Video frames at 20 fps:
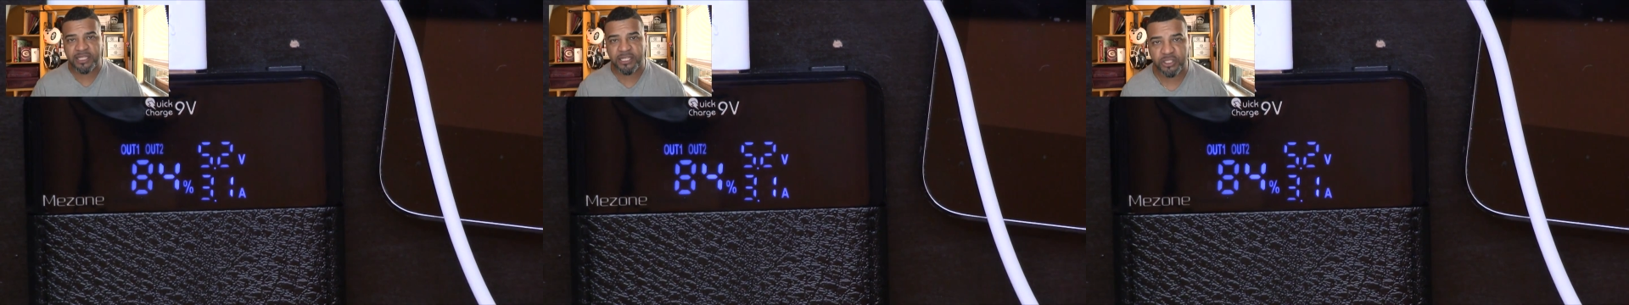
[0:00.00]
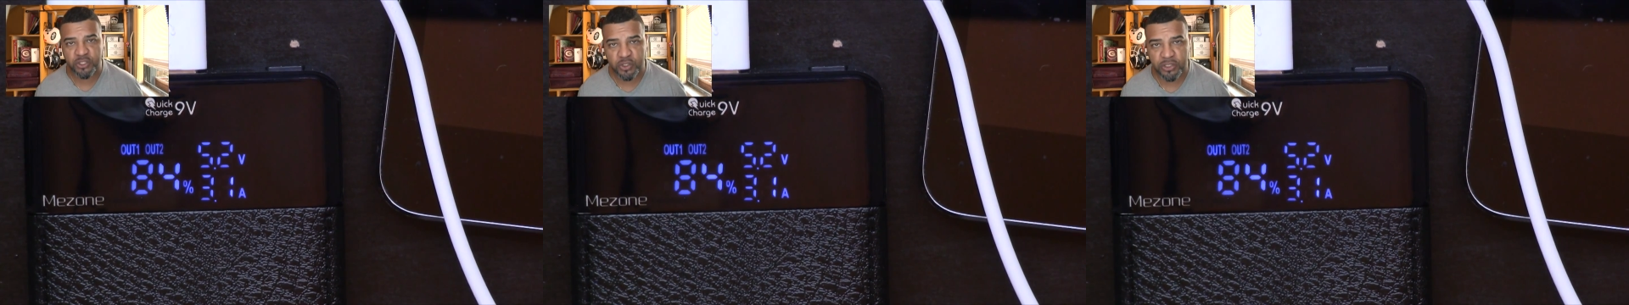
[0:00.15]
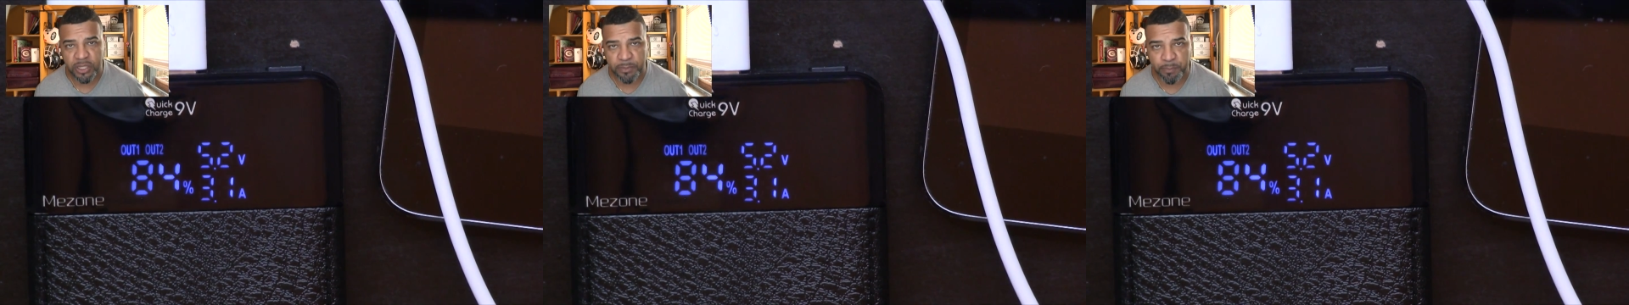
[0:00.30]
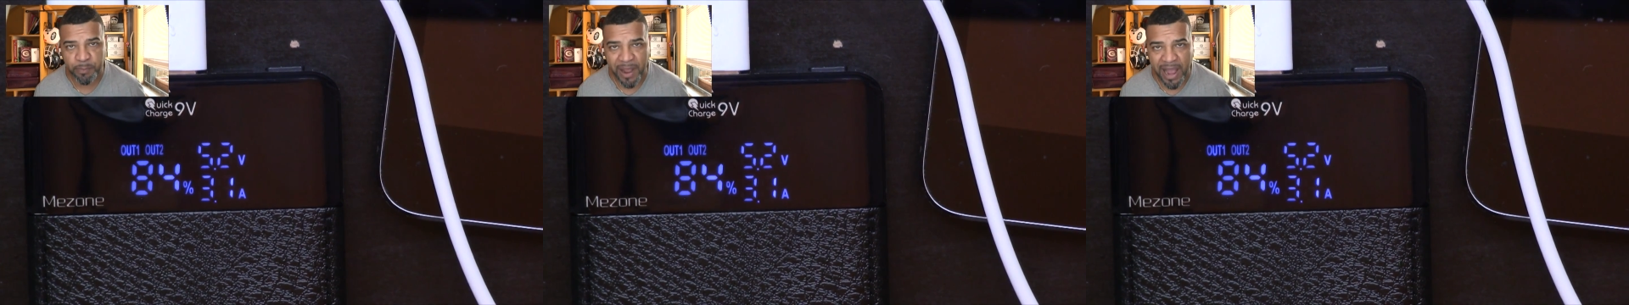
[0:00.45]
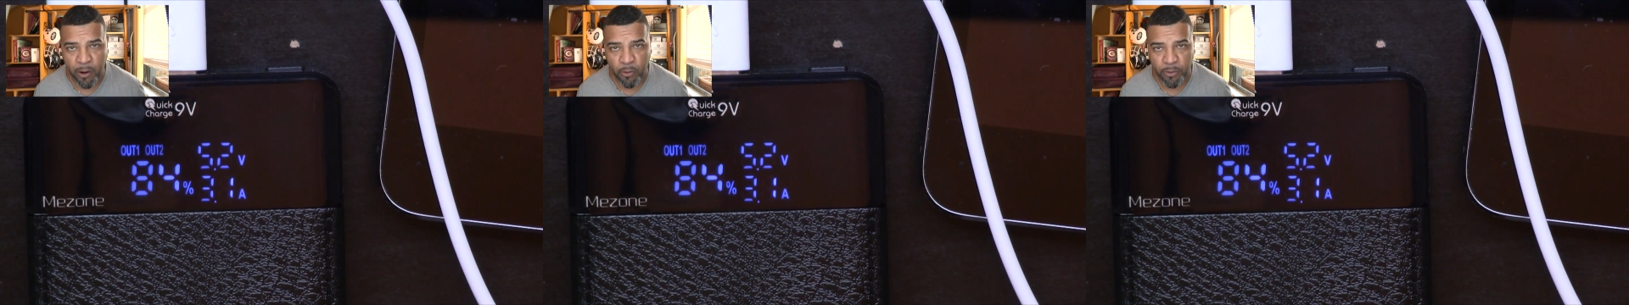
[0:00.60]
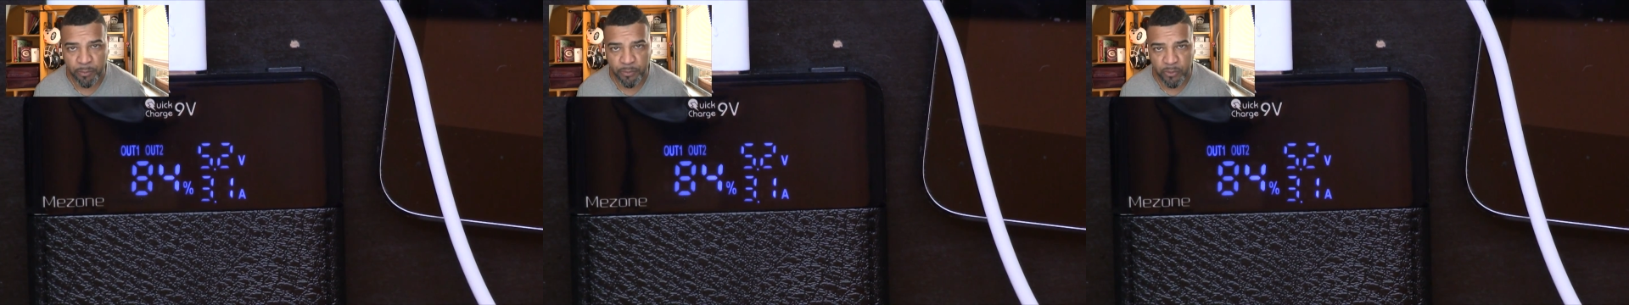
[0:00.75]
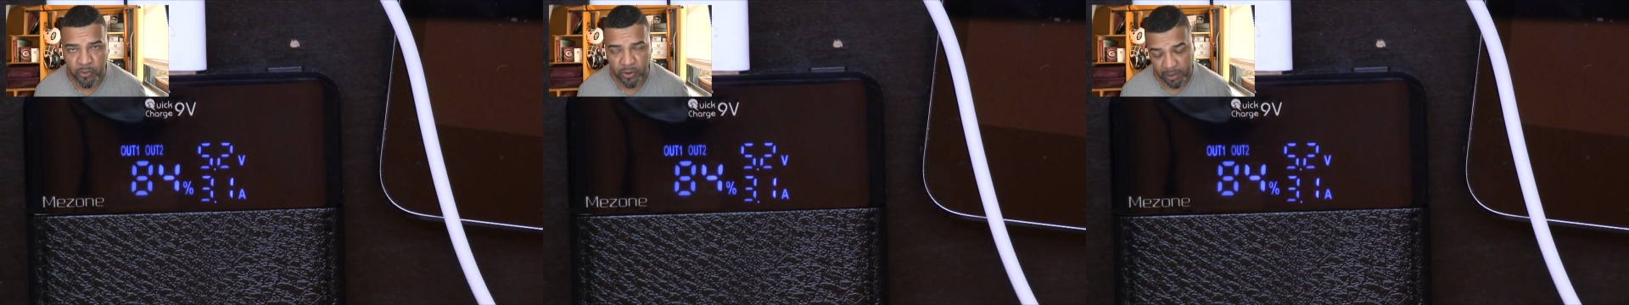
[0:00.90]
into the
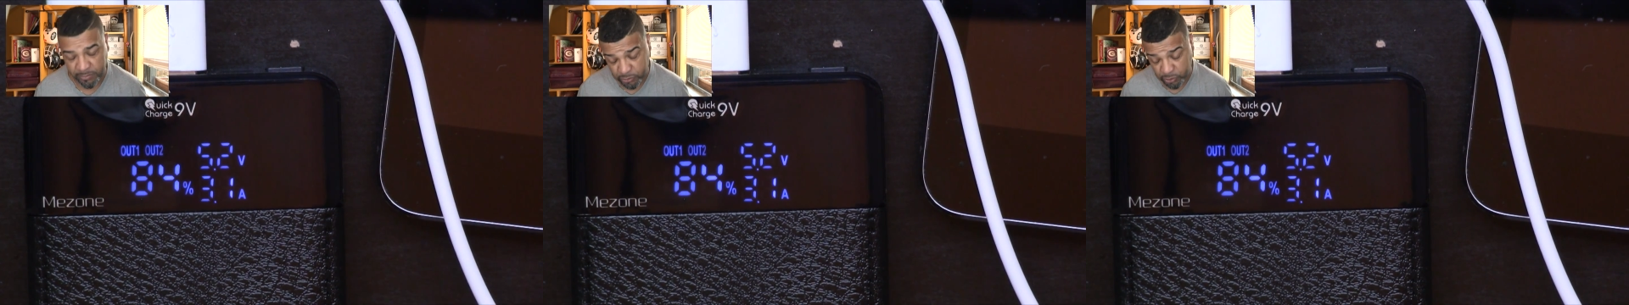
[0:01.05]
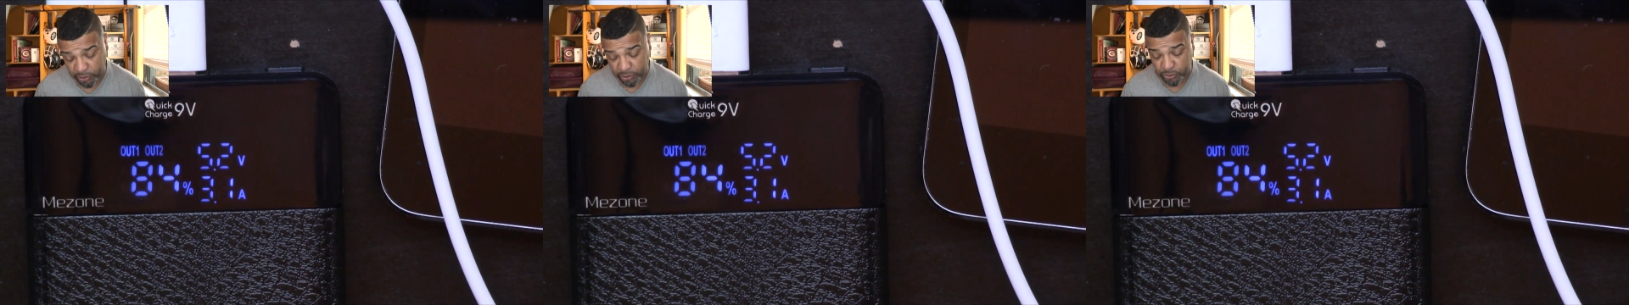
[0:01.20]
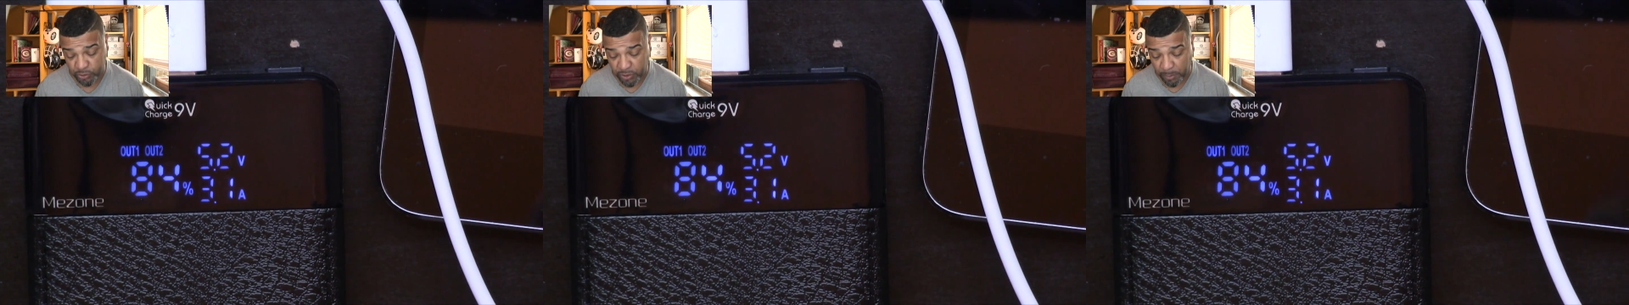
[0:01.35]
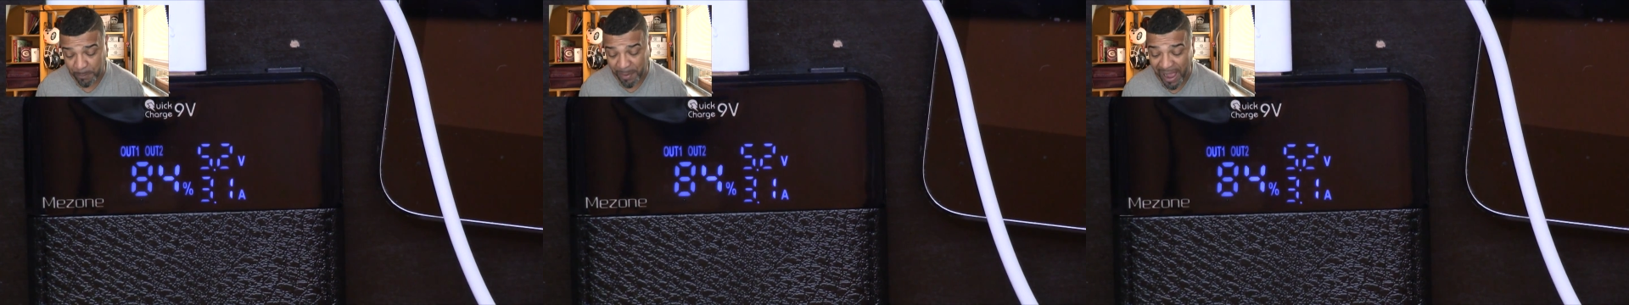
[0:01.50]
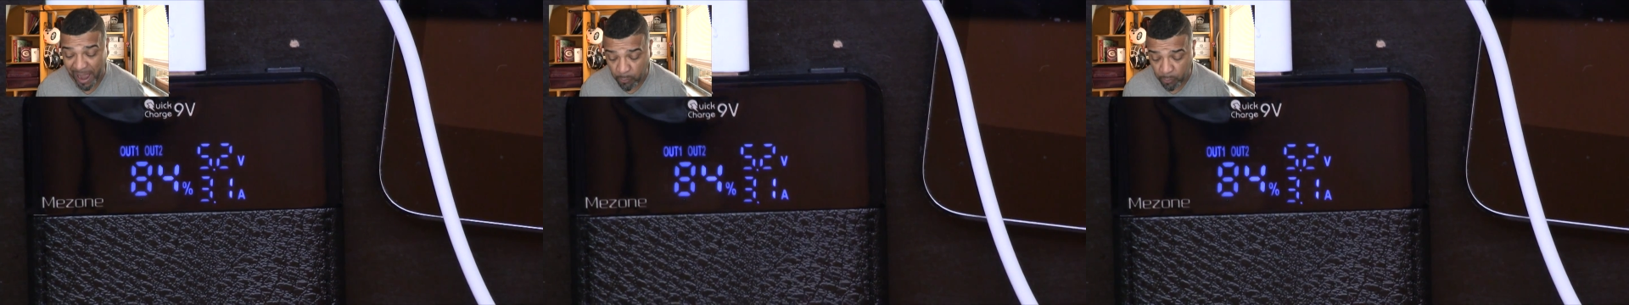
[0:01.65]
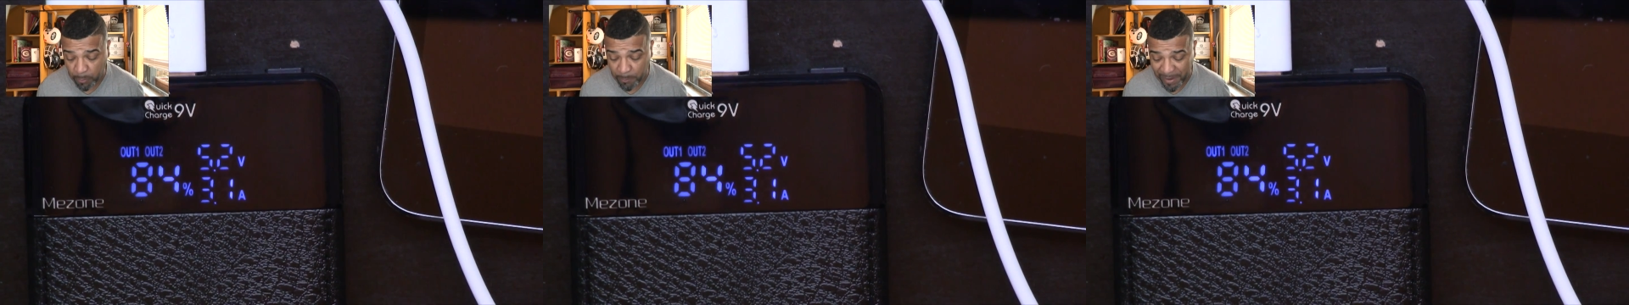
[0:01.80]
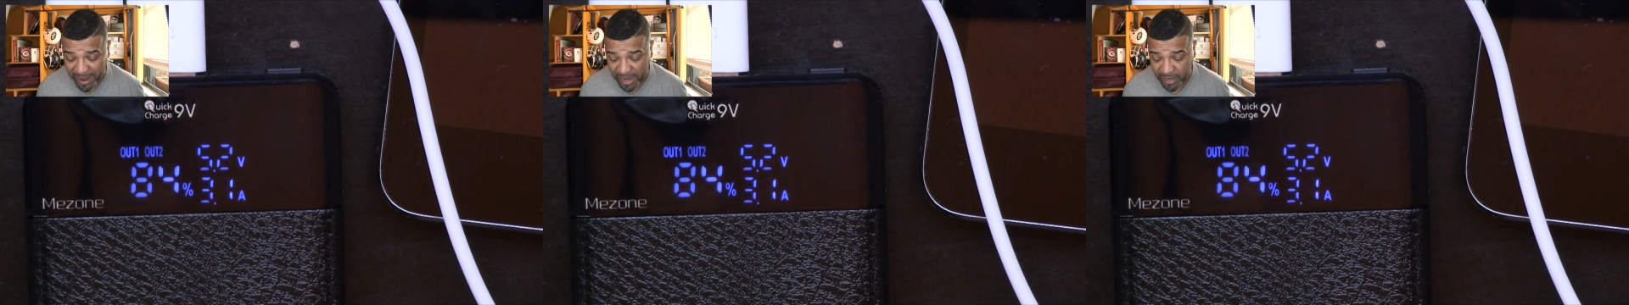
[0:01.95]
to the
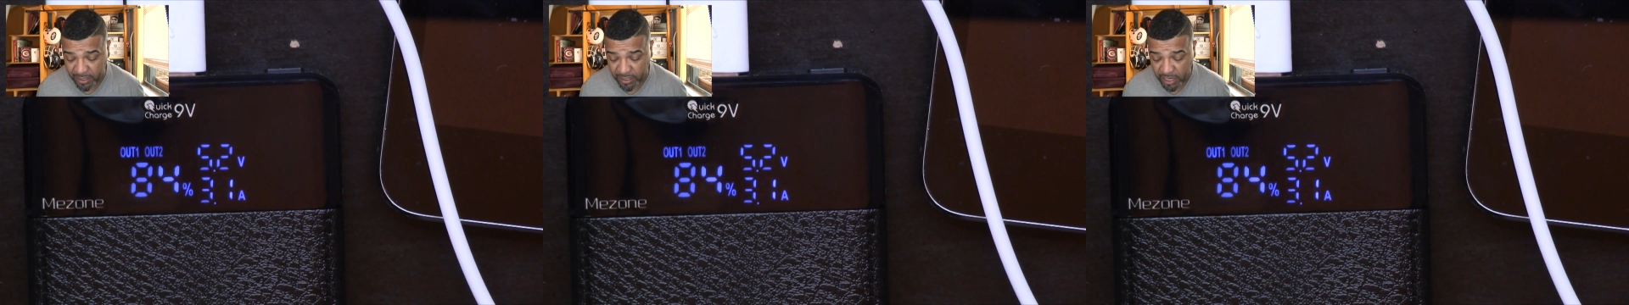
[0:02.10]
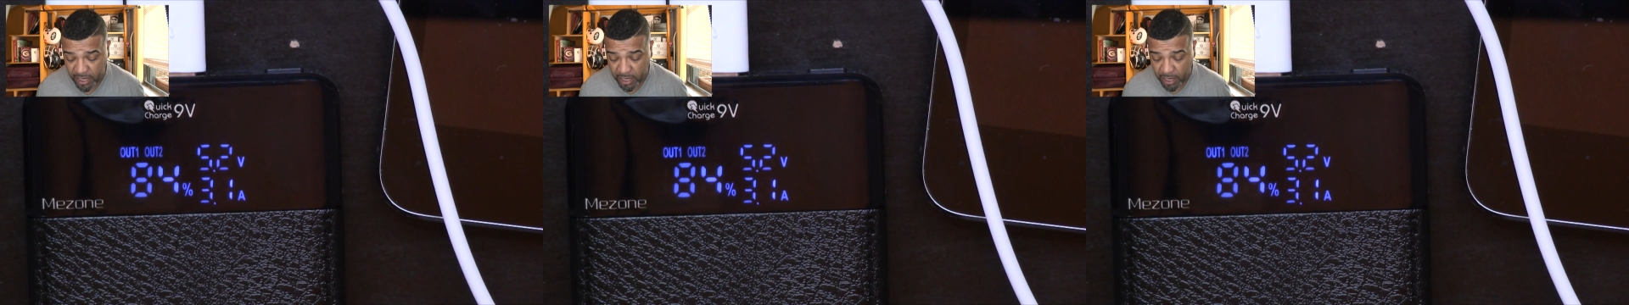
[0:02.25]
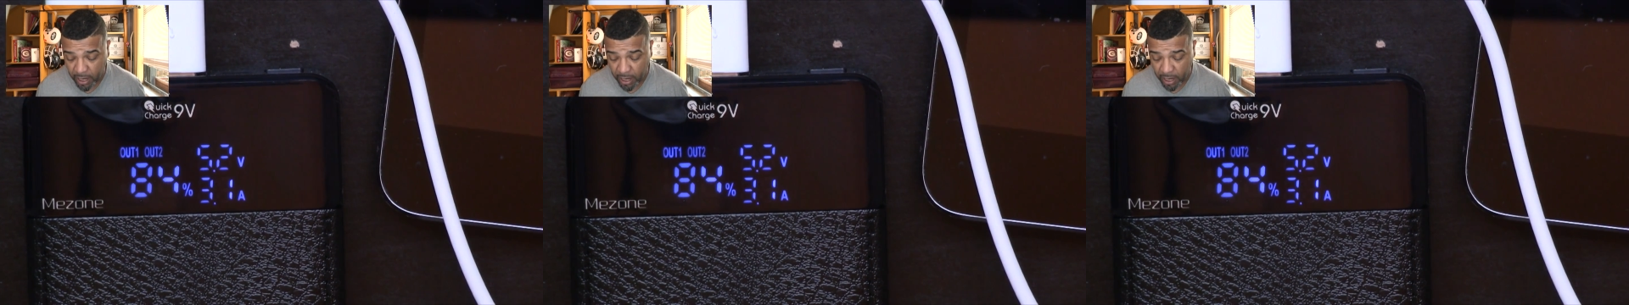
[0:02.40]
power bank,